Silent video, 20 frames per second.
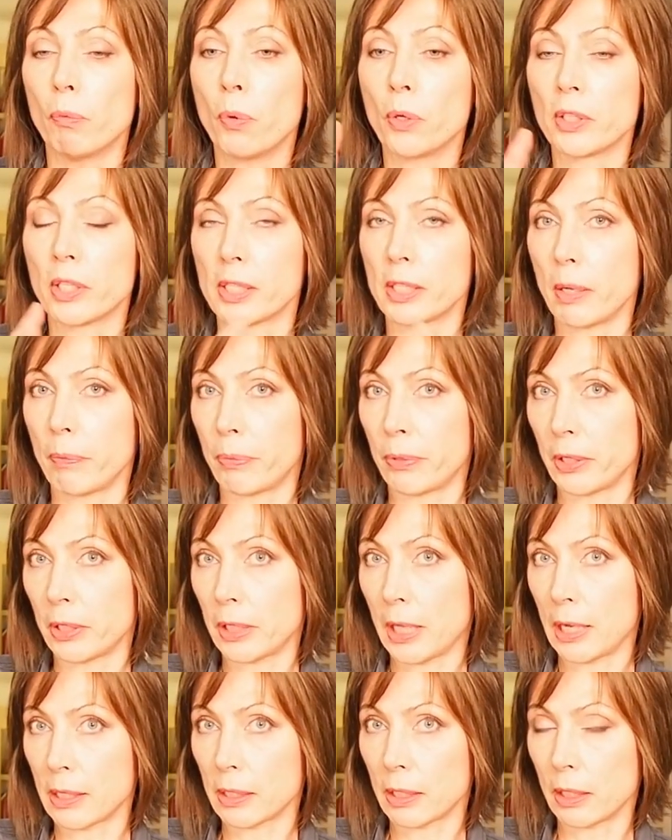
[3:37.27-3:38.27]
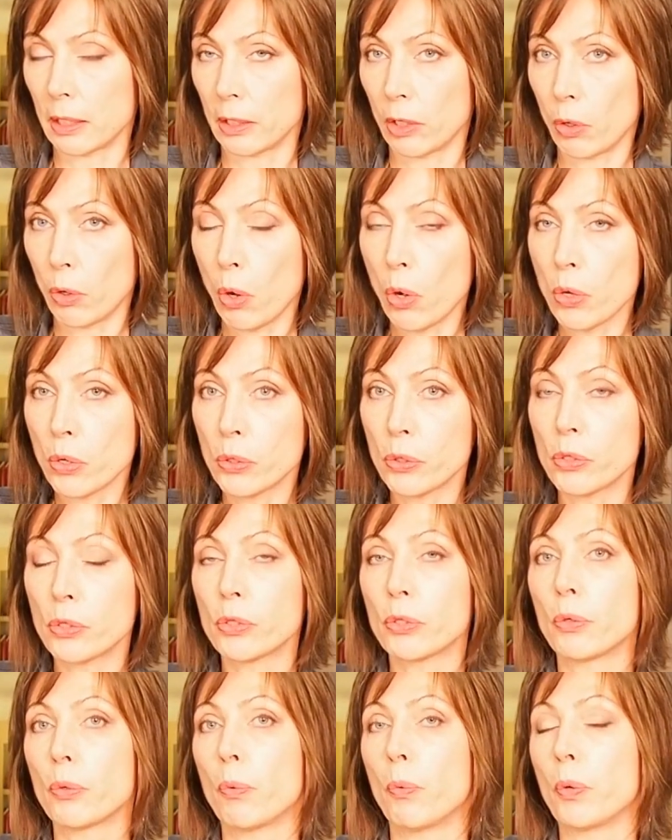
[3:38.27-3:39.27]
what a separate task gonna
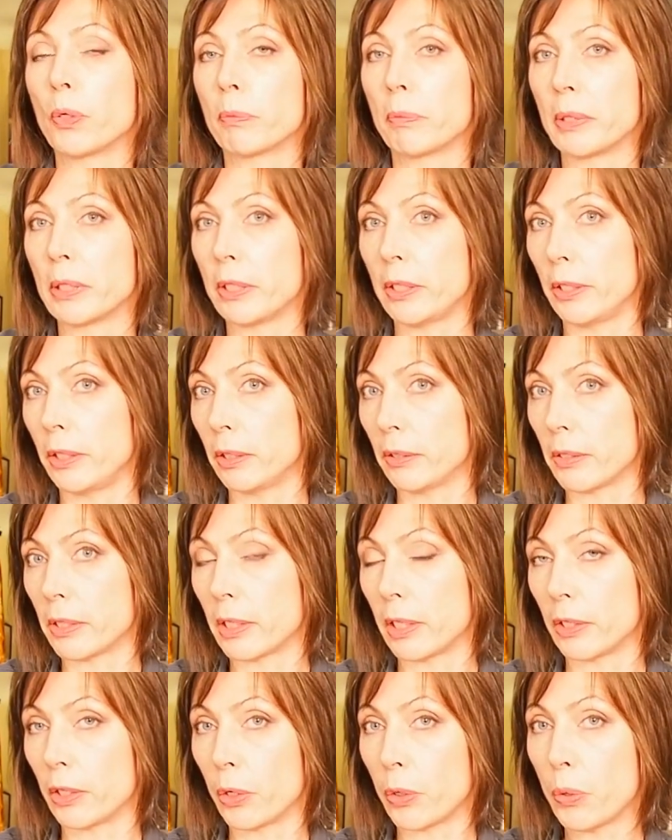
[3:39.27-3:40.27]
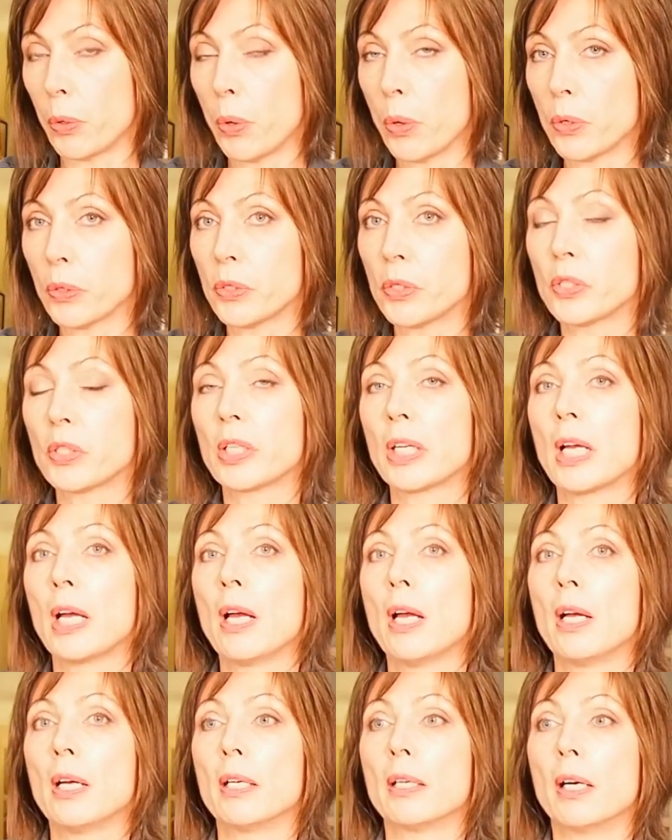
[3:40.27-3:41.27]
cost, what material is gonna cost.
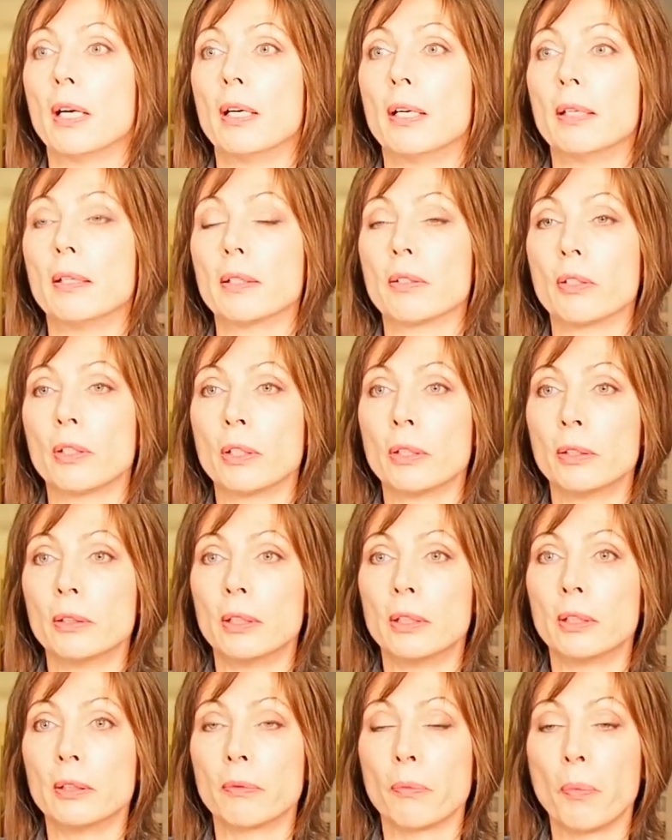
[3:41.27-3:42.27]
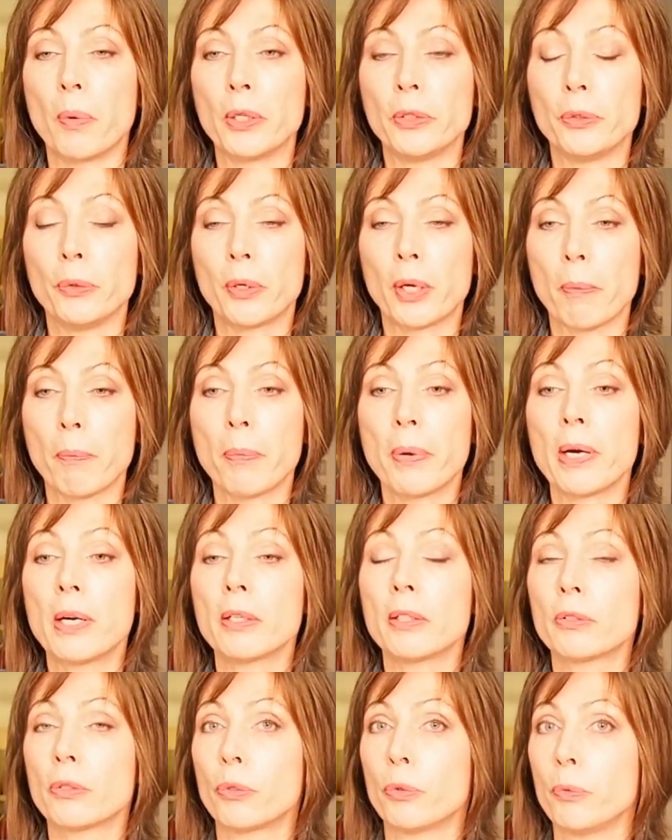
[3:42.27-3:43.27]
When you
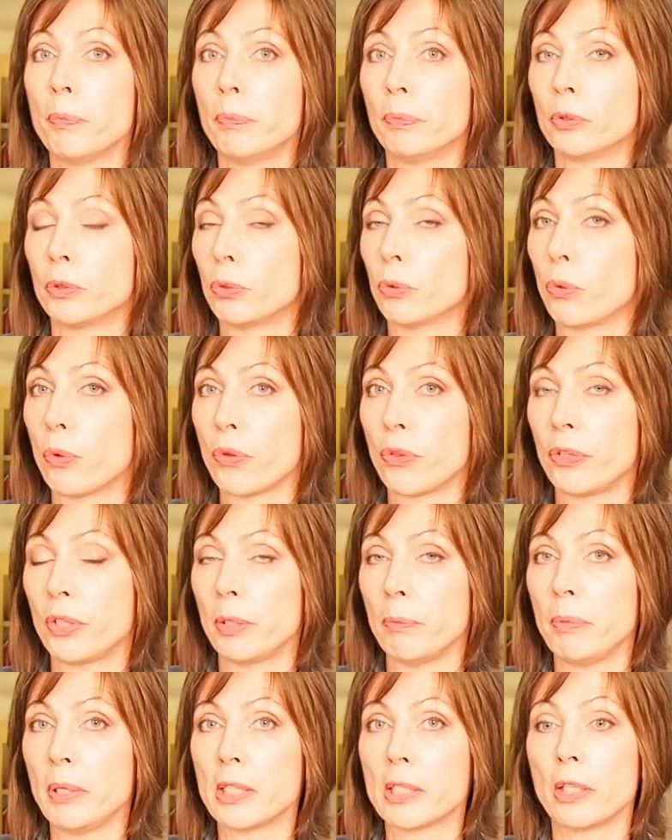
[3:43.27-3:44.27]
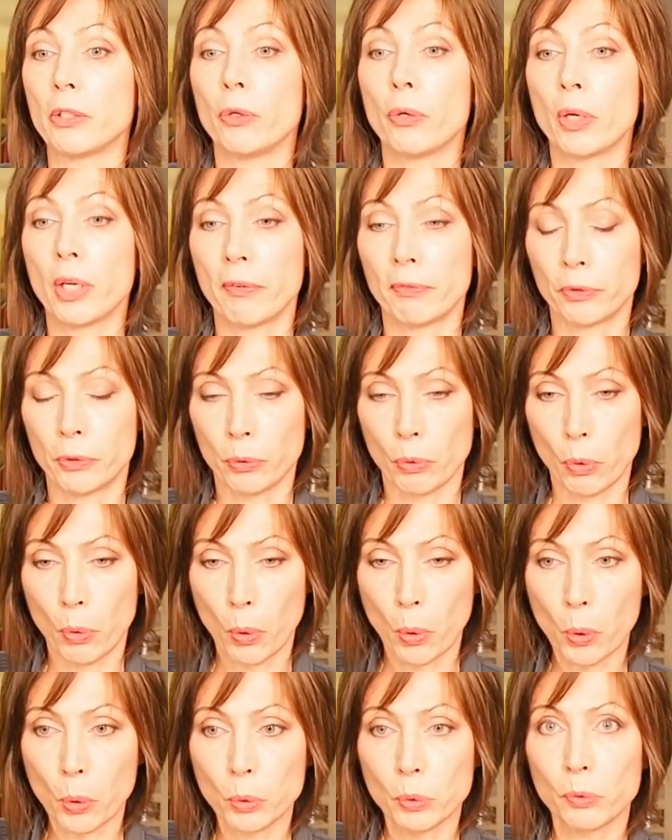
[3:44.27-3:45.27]
compare two or three bids, and you have to
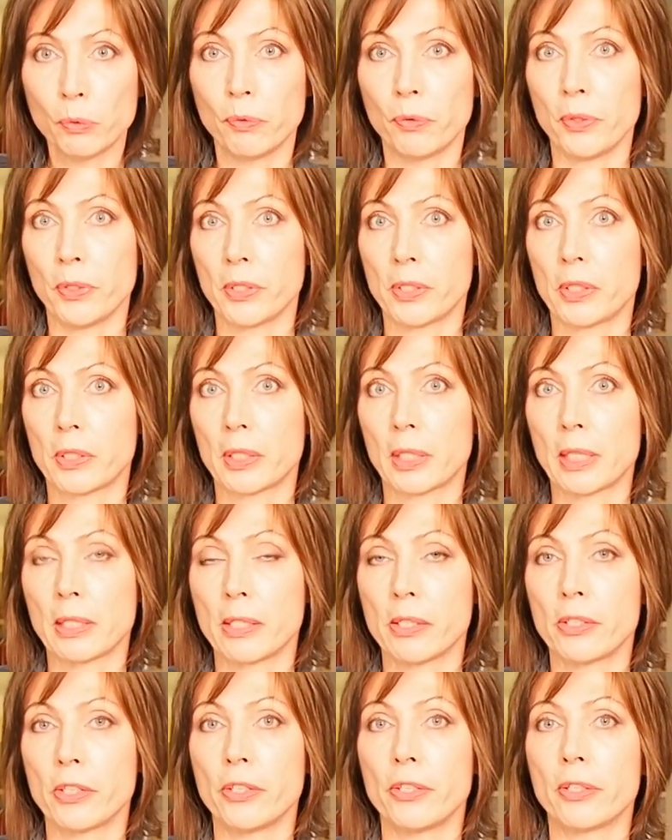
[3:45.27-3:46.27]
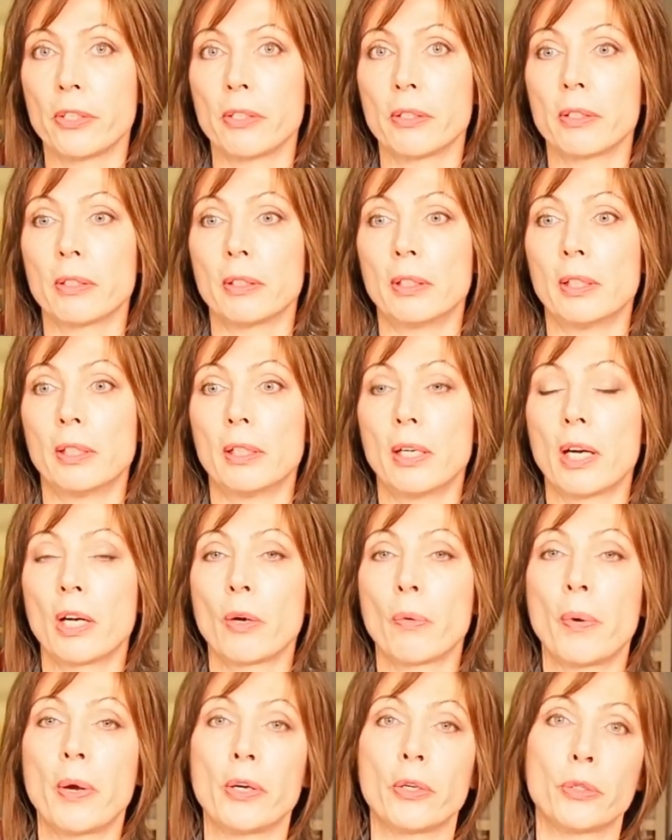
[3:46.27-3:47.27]
always consider
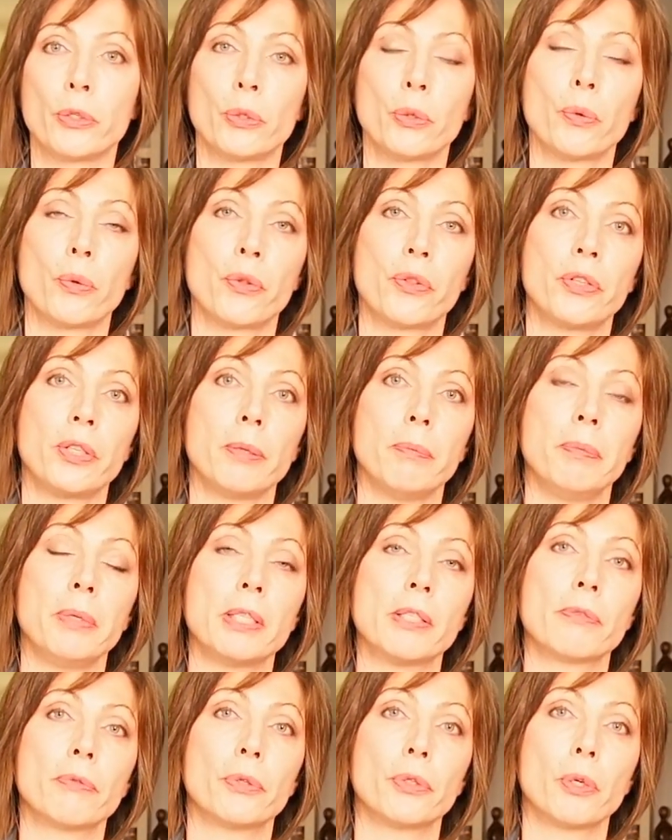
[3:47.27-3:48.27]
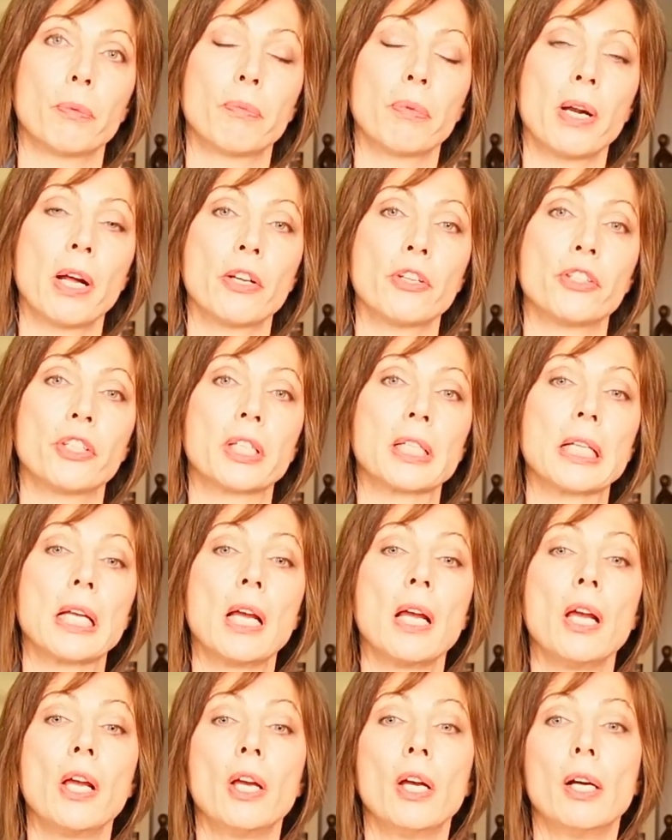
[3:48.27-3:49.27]
acquiring 2 or 3 bids for your
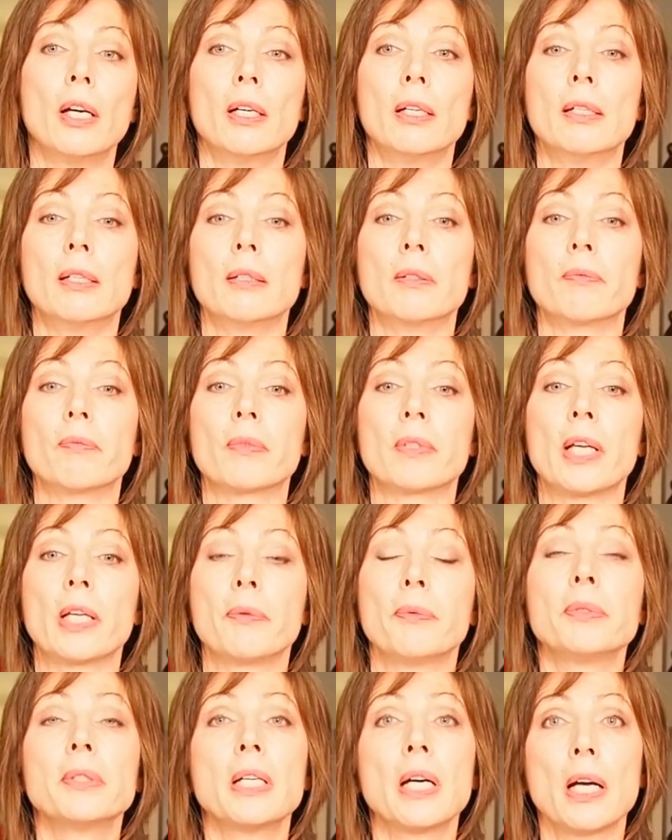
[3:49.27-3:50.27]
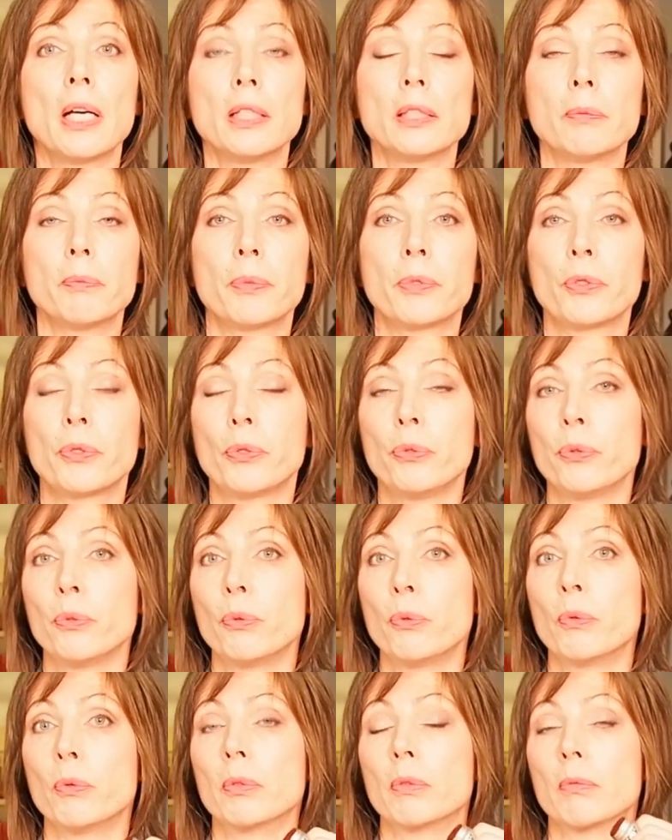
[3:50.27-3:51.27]
project, that will help
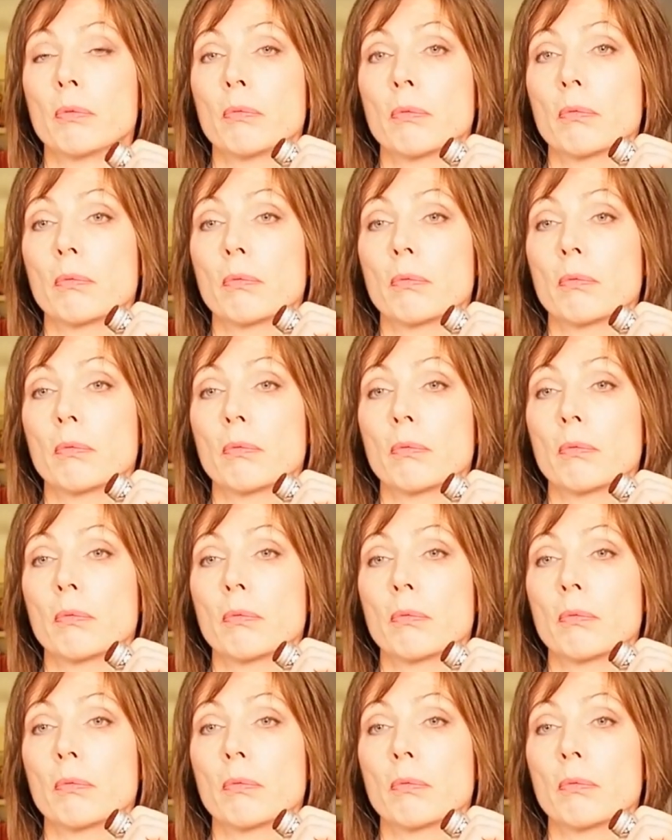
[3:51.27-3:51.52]
to